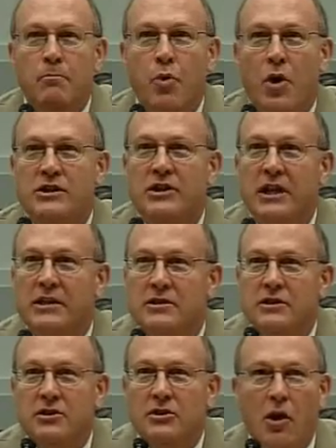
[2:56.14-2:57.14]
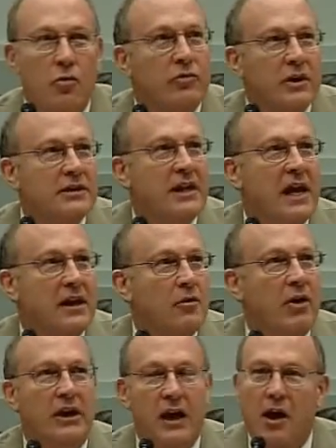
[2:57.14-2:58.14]
presidents don't take
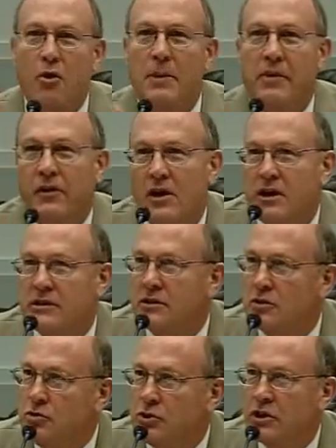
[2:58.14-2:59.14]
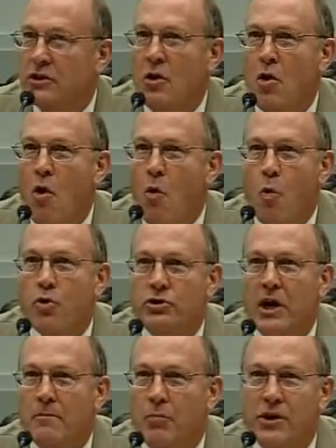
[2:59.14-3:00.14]
great care about the Constitution.
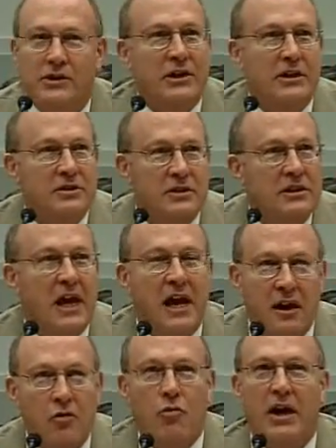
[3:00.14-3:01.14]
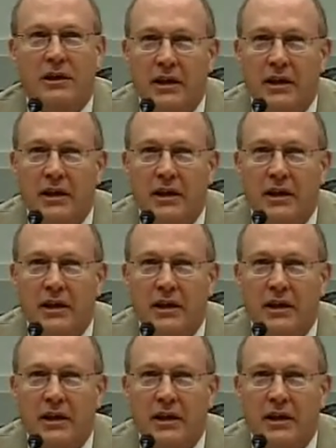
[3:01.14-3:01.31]
Wartime presidents take great